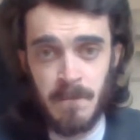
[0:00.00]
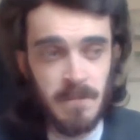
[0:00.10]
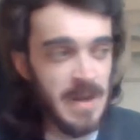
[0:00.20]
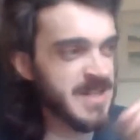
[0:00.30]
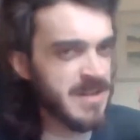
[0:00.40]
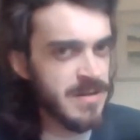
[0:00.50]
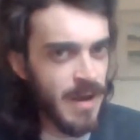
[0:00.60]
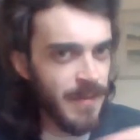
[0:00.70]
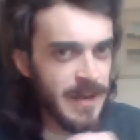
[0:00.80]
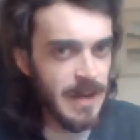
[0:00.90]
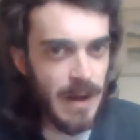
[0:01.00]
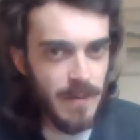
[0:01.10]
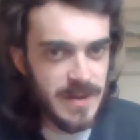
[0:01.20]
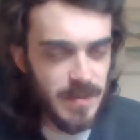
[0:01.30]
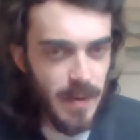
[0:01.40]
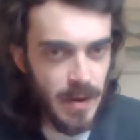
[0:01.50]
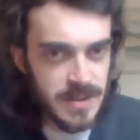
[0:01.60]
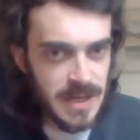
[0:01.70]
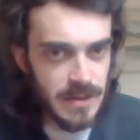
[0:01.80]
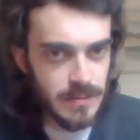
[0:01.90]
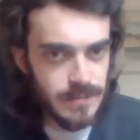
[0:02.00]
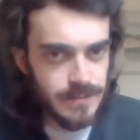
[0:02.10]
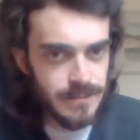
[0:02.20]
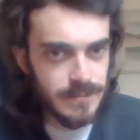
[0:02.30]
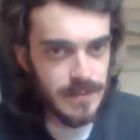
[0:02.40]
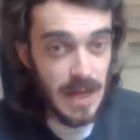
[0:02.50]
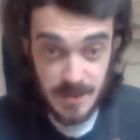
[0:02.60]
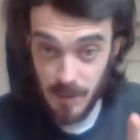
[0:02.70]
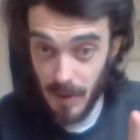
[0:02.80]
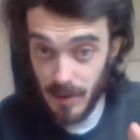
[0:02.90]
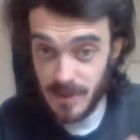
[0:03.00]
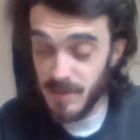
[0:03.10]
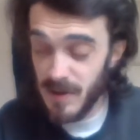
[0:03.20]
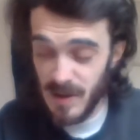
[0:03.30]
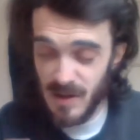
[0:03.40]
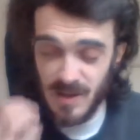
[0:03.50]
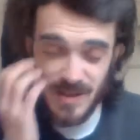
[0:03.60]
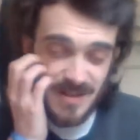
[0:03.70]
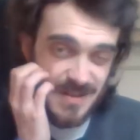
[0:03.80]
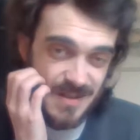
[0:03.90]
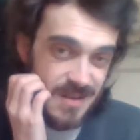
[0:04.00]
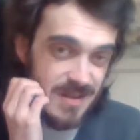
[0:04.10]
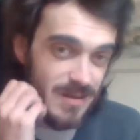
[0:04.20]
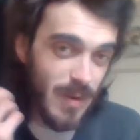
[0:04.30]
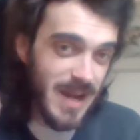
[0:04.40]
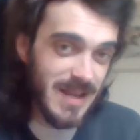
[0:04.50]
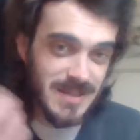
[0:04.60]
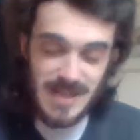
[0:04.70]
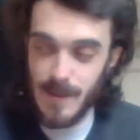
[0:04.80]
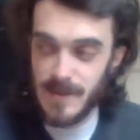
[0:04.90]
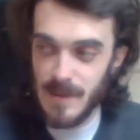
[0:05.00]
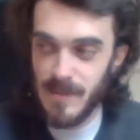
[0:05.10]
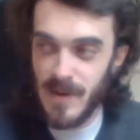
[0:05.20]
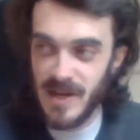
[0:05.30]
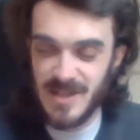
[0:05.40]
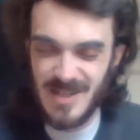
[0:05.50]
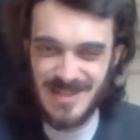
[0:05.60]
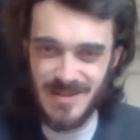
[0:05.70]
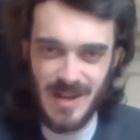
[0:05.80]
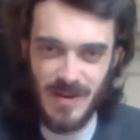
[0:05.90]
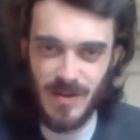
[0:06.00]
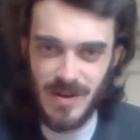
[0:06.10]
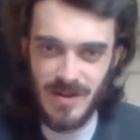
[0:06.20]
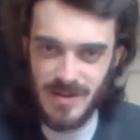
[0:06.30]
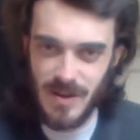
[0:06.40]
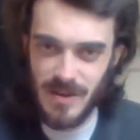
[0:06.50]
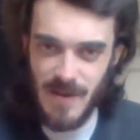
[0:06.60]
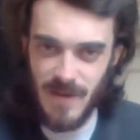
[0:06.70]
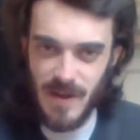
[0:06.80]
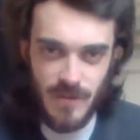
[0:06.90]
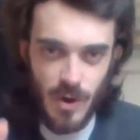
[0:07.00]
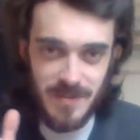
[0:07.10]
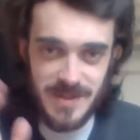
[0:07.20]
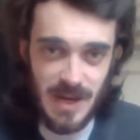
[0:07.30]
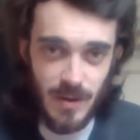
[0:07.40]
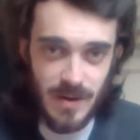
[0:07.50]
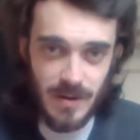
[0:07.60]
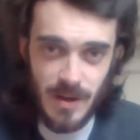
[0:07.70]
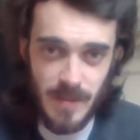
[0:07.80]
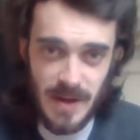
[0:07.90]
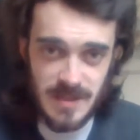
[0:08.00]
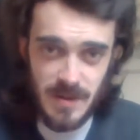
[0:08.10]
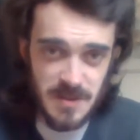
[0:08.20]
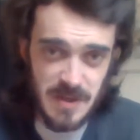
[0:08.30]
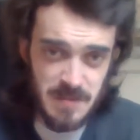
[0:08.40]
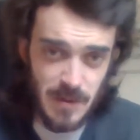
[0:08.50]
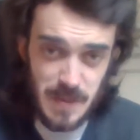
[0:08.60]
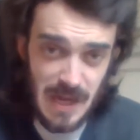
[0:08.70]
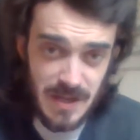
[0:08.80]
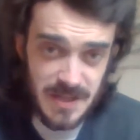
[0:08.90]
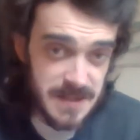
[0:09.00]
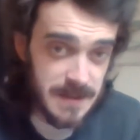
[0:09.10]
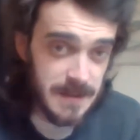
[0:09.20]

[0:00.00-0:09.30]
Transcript: They said nothing about this proposed deal. And it's proposed, but the way the statements that we made, it's looking like the FA have copped out and are going to make as much money as possible out of this.